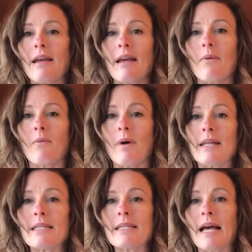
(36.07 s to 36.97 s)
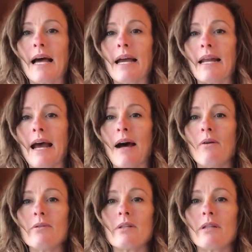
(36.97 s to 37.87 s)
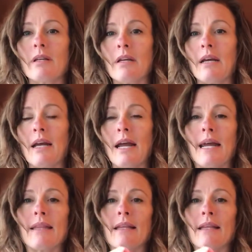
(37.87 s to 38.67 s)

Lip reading: one side out and